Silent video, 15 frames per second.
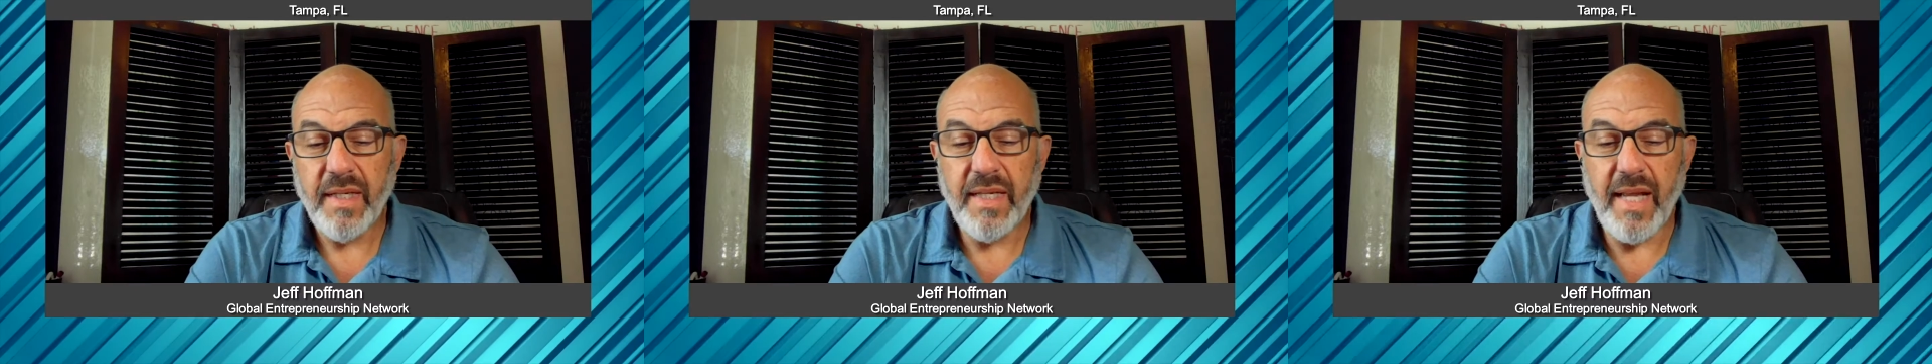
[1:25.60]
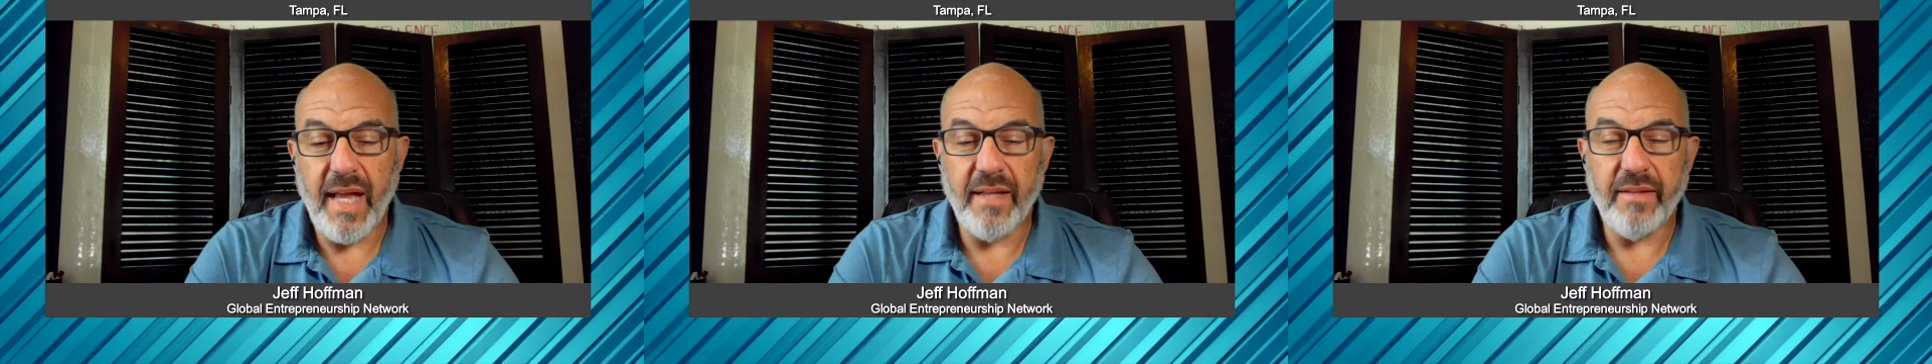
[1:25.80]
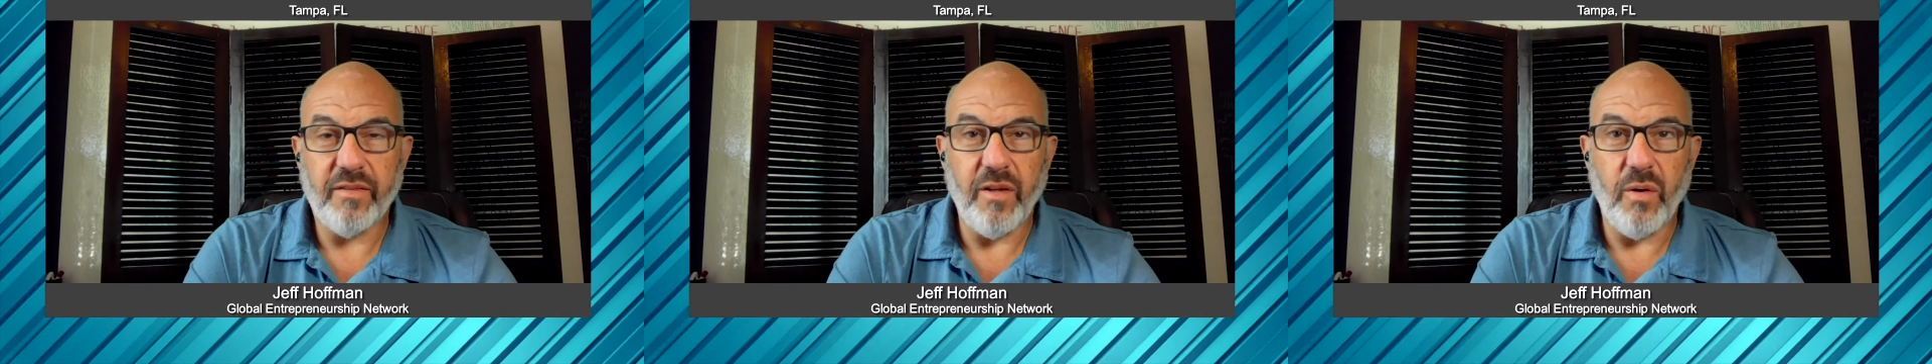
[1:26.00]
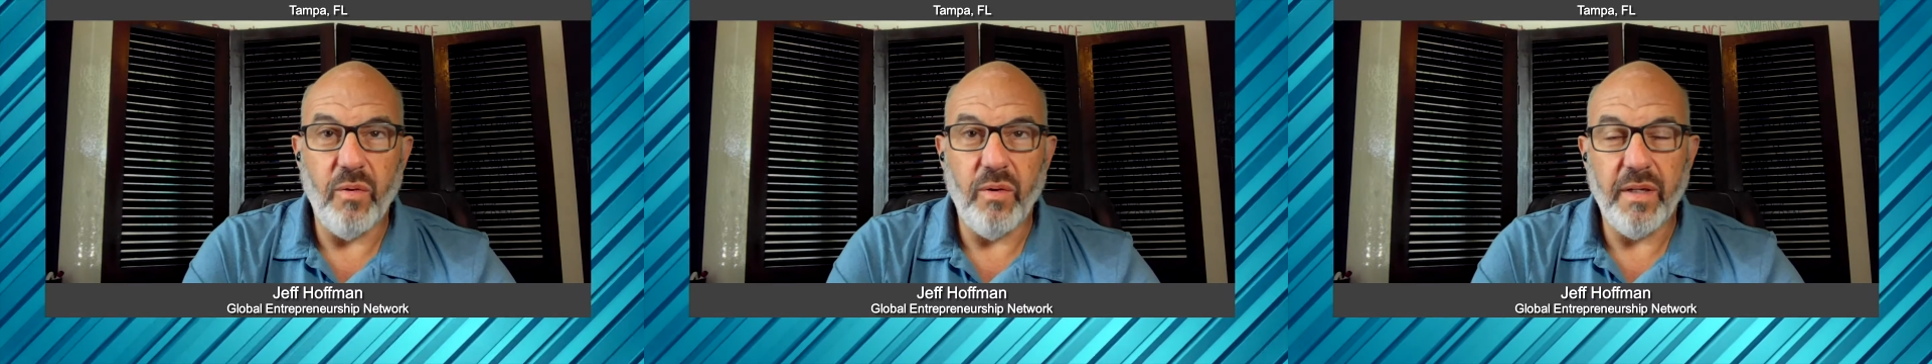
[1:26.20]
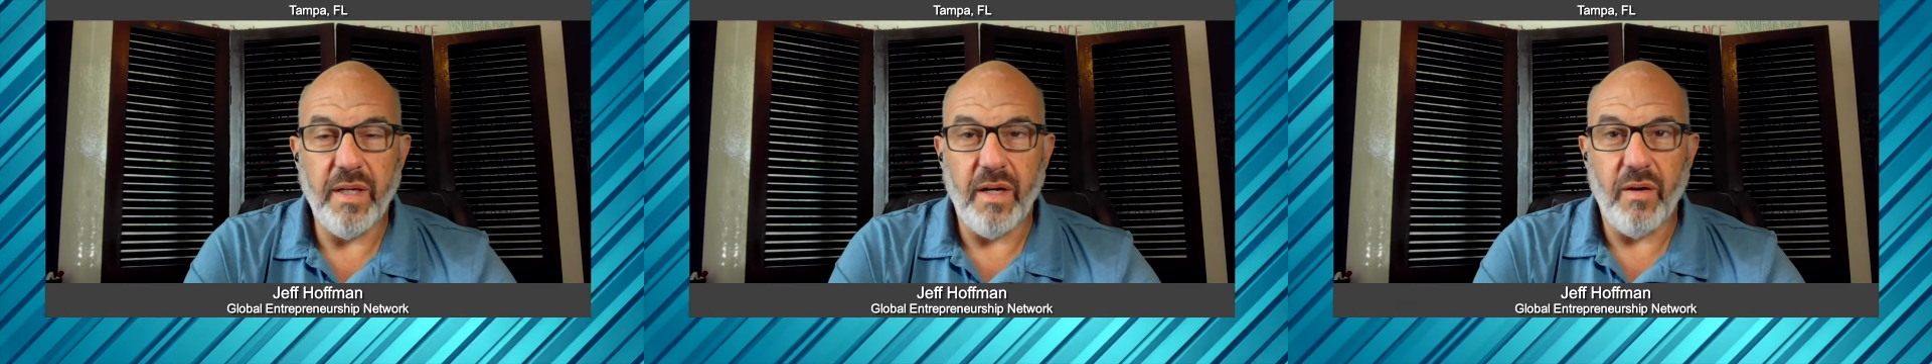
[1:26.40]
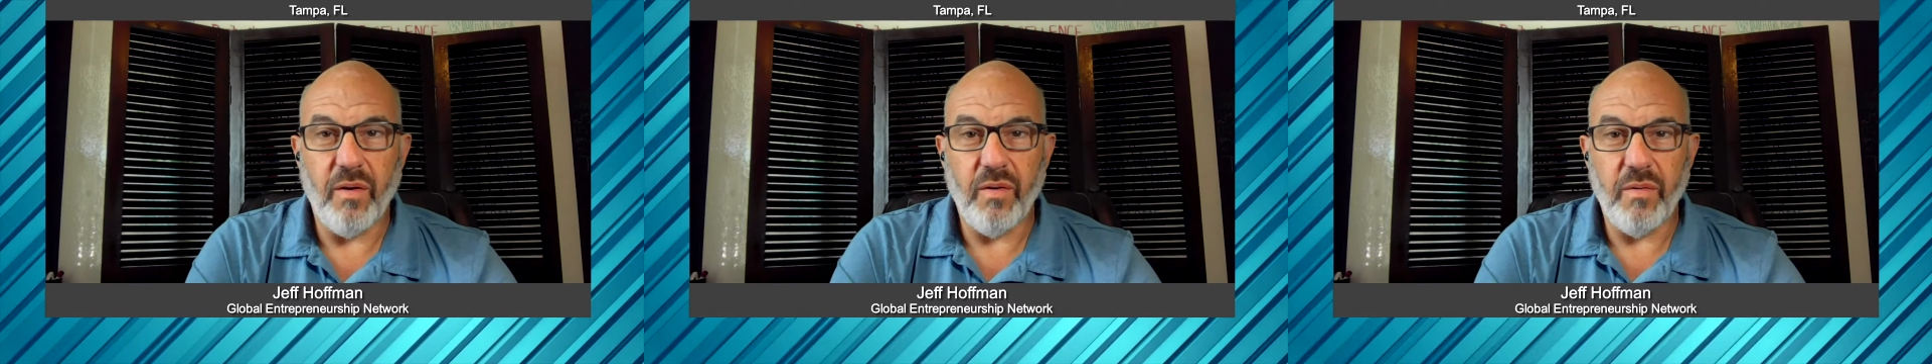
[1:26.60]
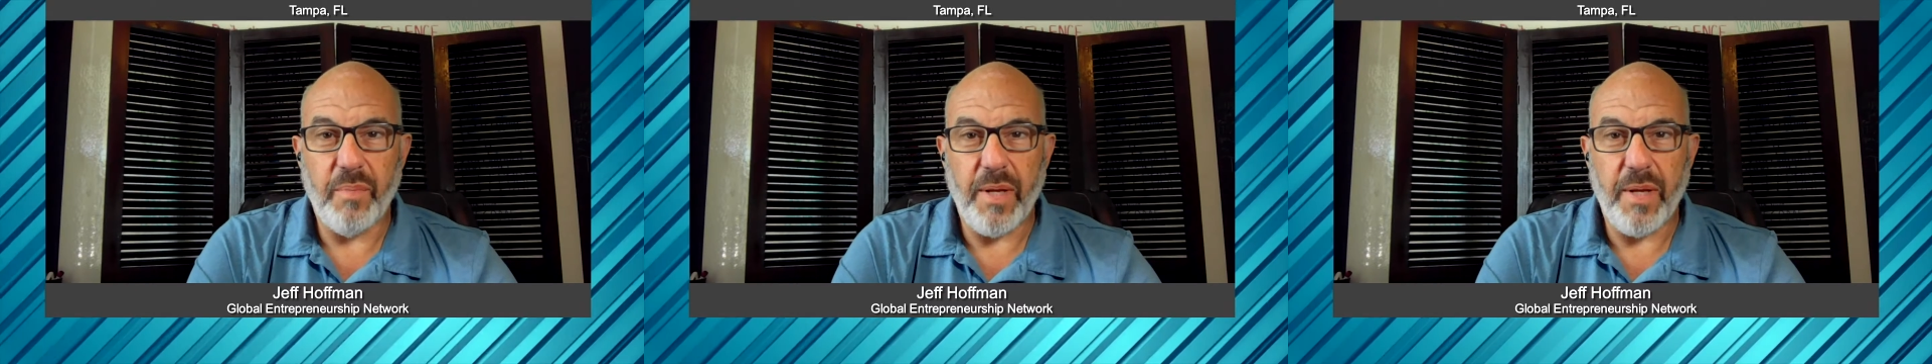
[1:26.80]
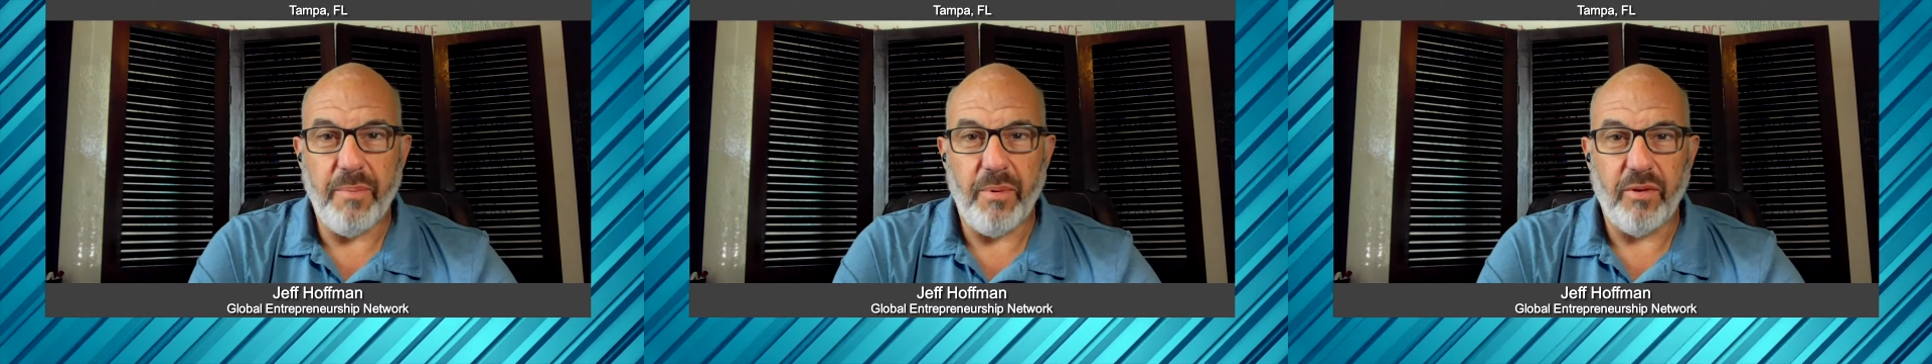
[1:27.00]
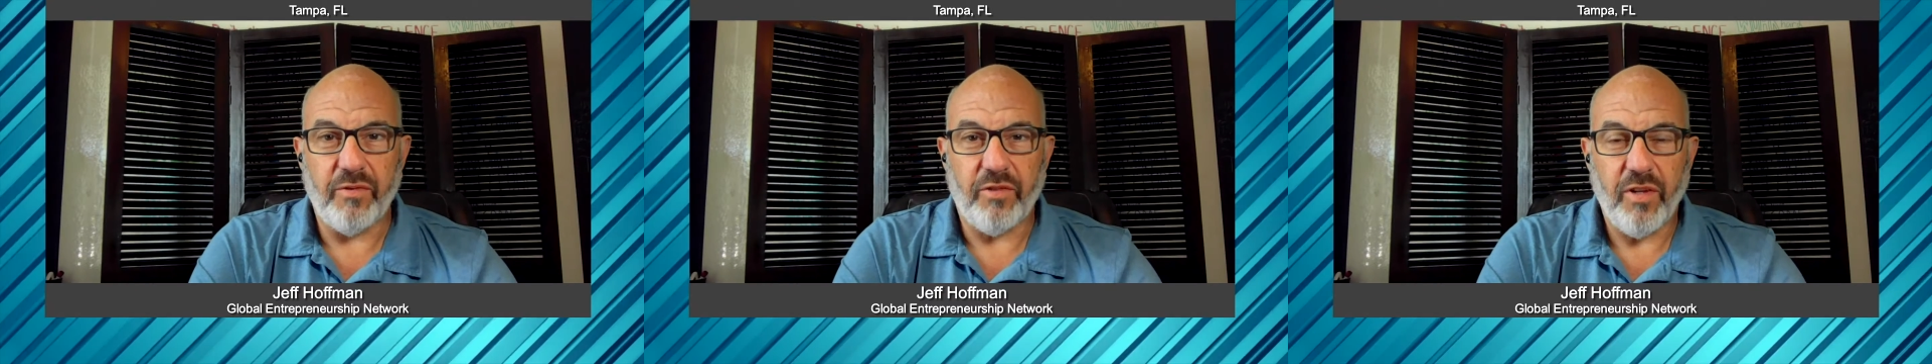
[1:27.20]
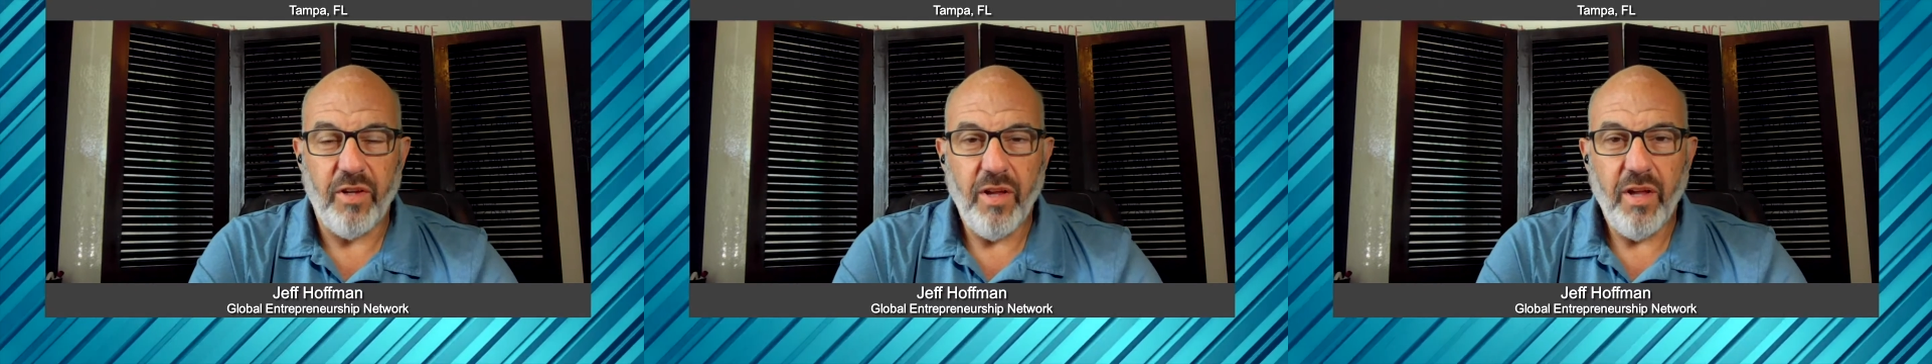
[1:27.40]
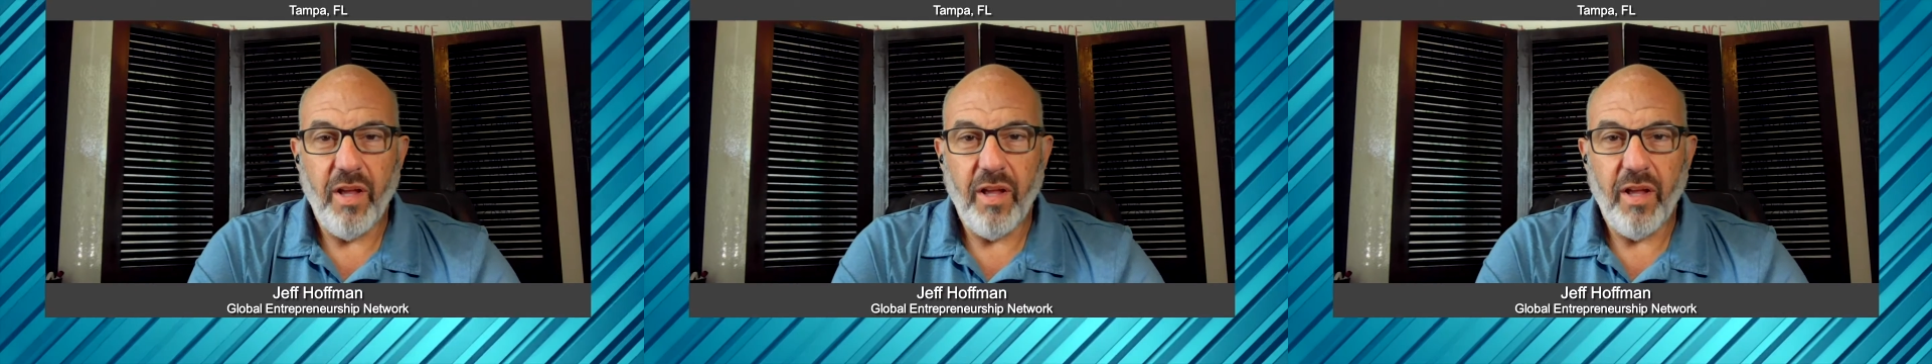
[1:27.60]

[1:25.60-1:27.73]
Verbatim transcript: Yeah, so, you know, people's